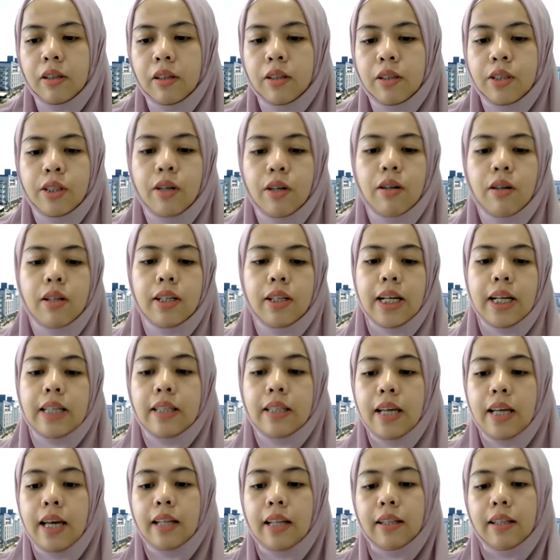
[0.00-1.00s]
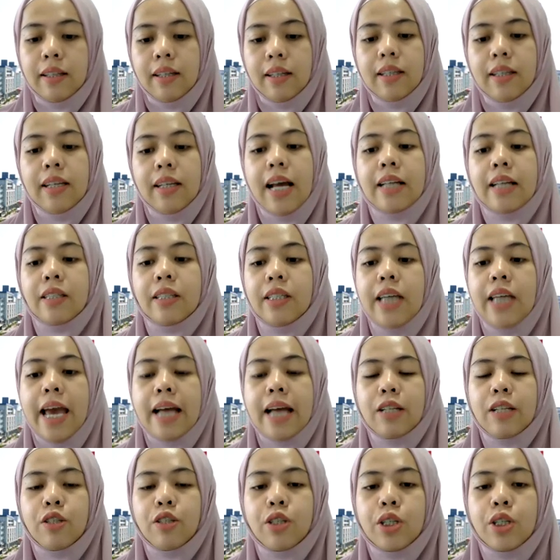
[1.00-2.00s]
So that's it. That's the
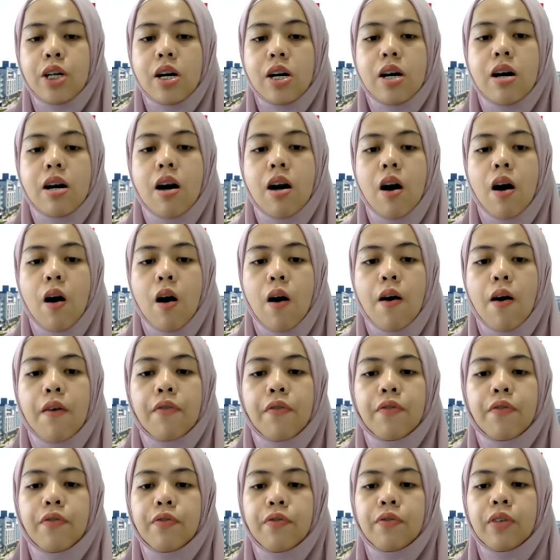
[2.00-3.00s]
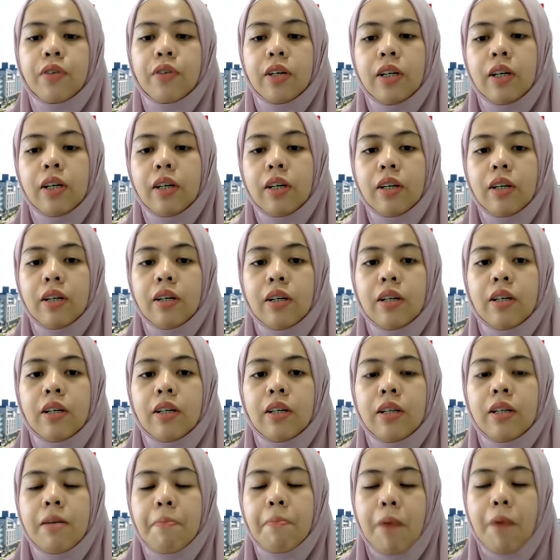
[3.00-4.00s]
answer of
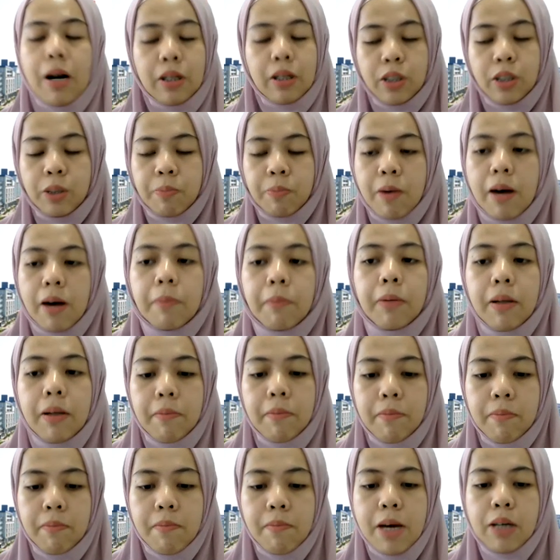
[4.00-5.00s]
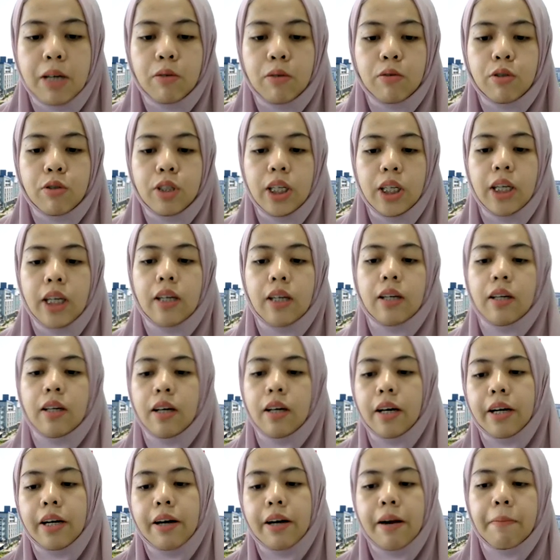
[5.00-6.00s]
the practice problem by using
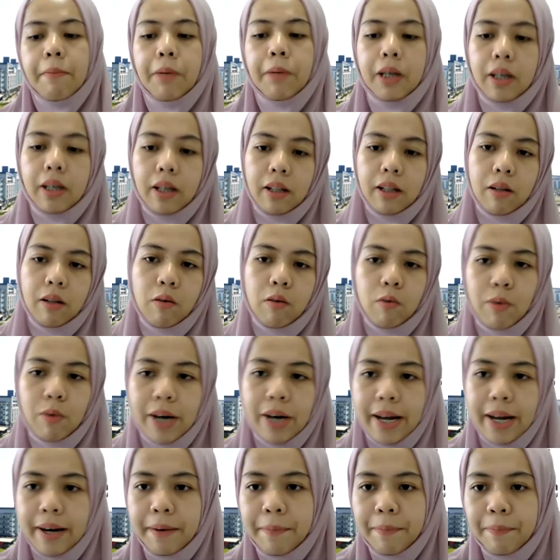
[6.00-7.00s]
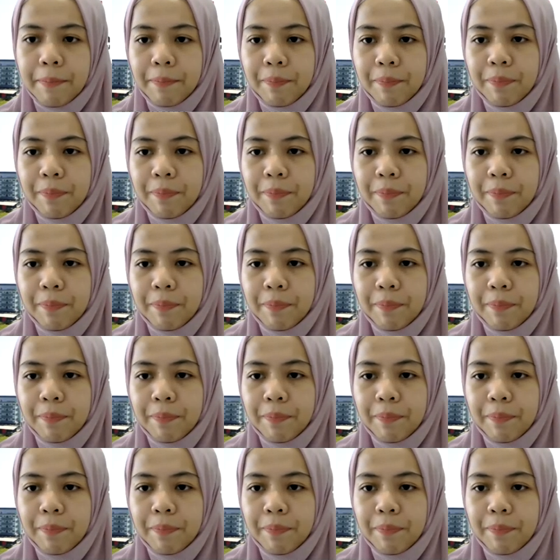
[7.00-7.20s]
a graphical one.